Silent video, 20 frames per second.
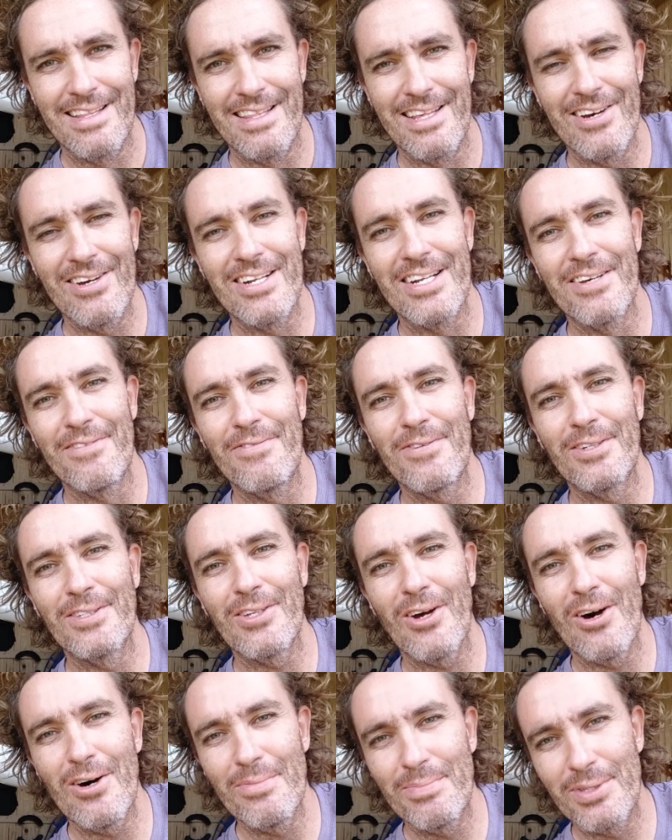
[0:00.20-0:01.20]
There are
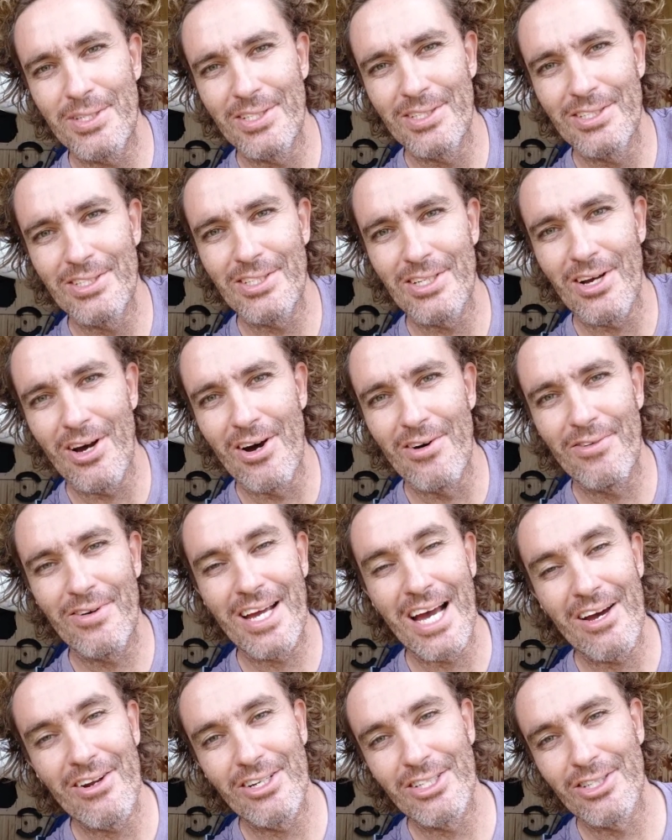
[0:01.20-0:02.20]
different options of
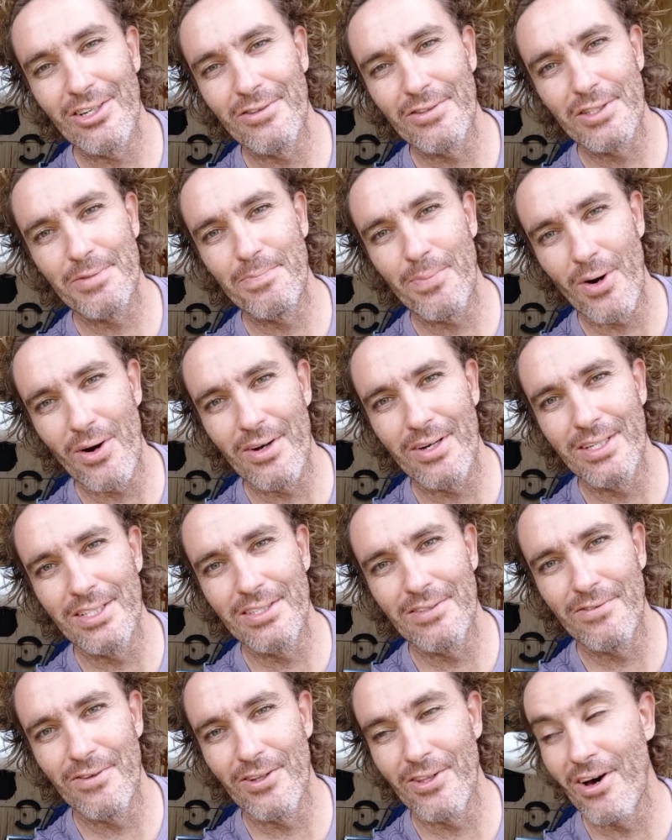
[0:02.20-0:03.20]
countershaft
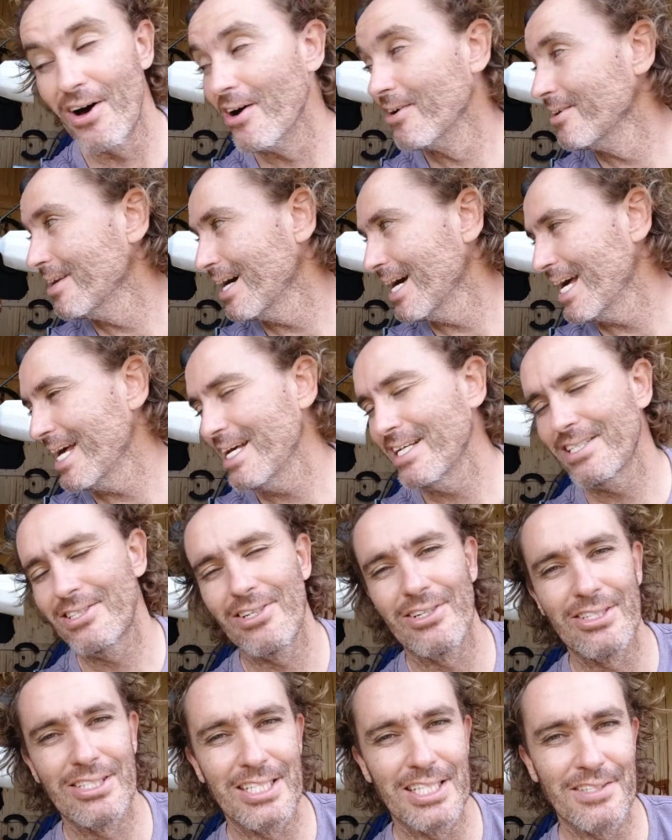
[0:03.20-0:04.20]
sprockets for the Honda
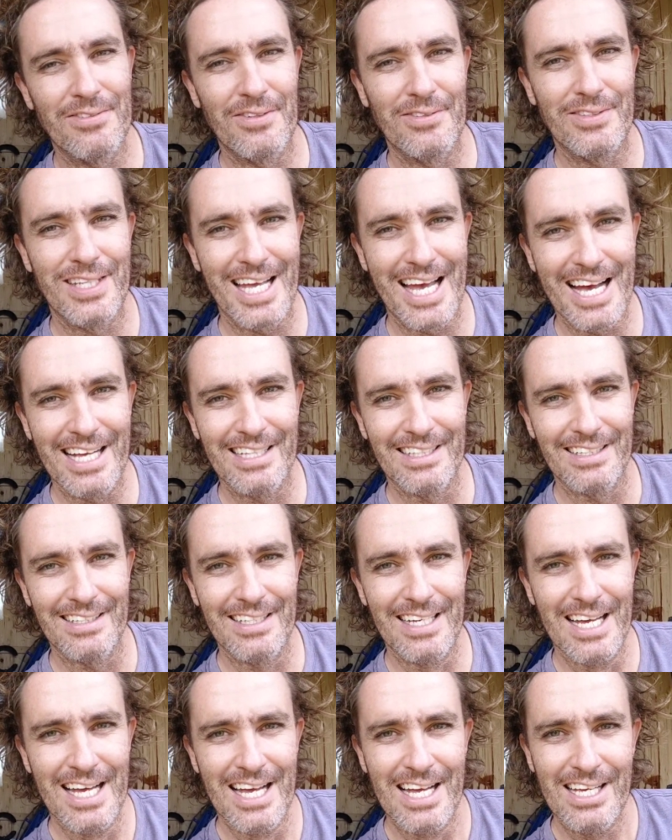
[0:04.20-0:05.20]
XR650L.
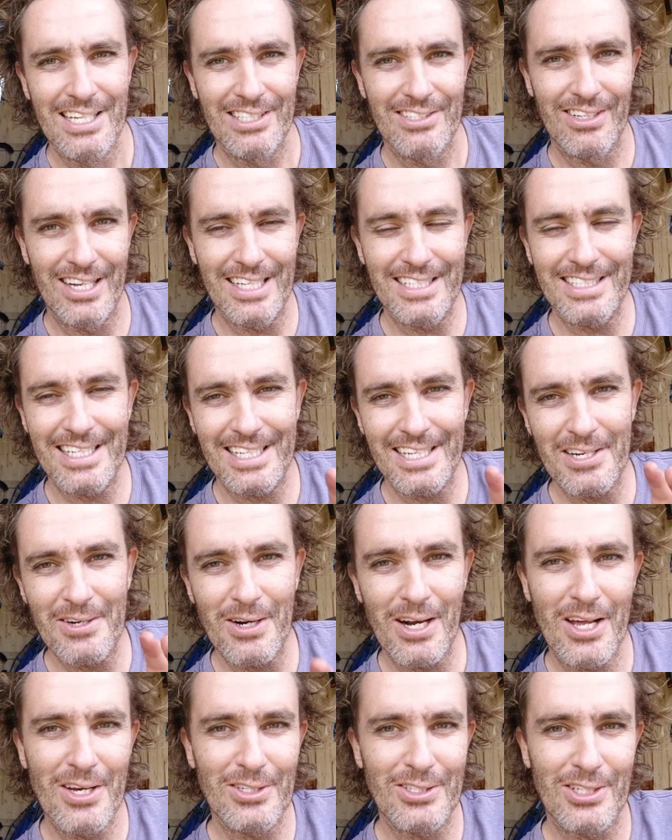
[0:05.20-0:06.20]
So let's take a
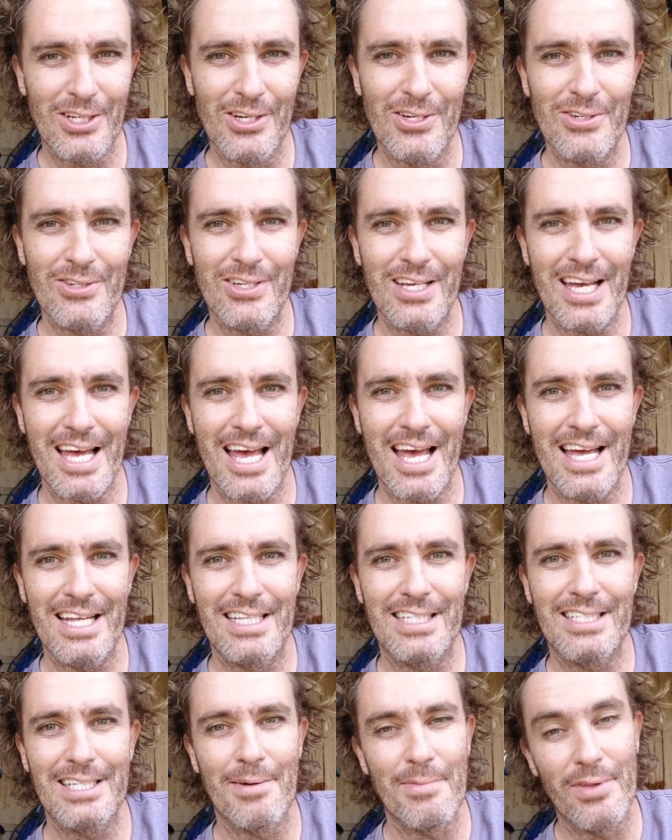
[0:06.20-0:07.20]
close look
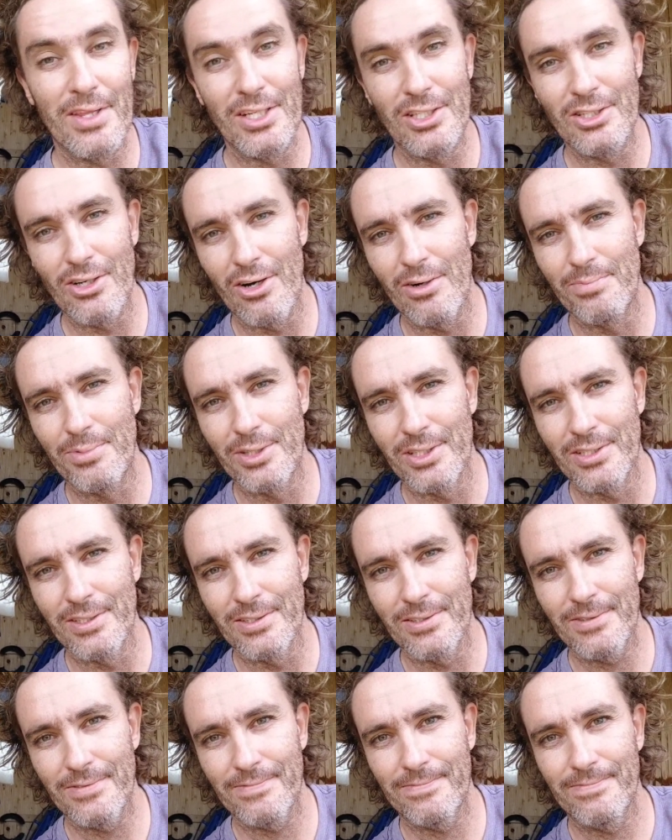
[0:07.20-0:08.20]
at some of these
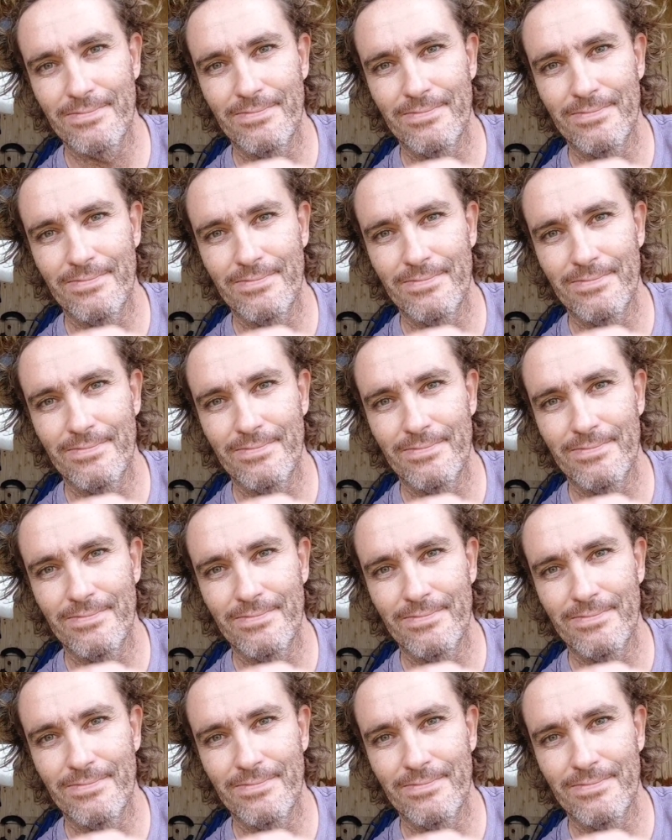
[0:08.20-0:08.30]
options.